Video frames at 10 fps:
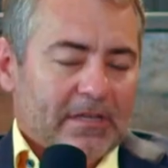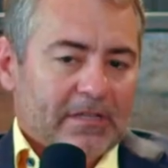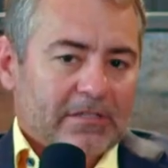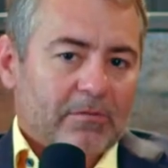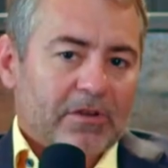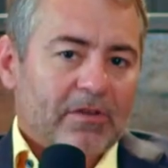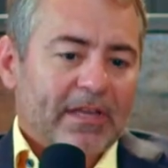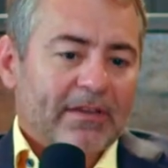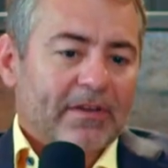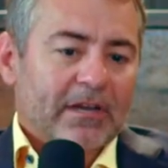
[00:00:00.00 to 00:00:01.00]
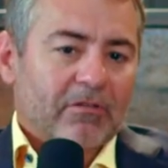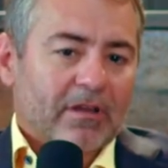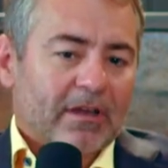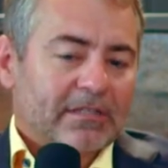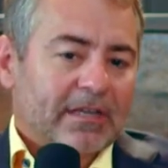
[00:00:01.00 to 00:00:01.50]
So when you give nitric
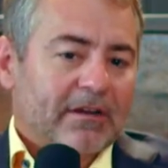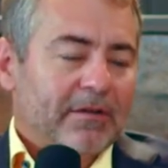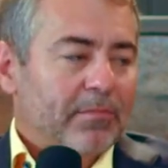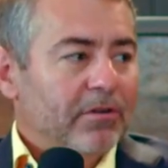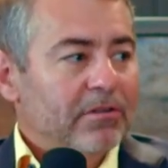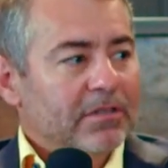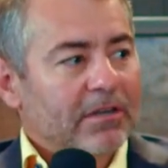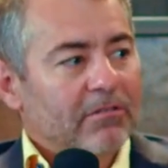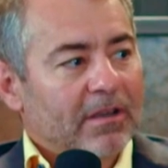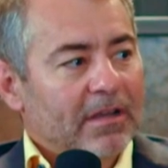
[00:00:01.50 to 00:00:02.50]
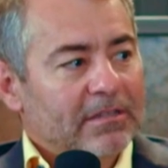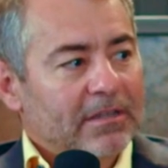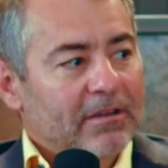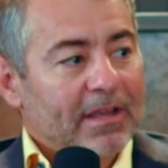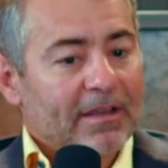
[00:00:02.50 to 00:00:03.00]
oxide or you produce nitric
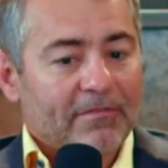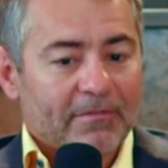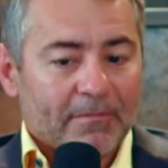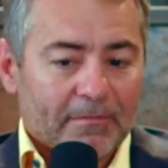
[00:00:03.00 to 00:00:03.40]
oxide, you have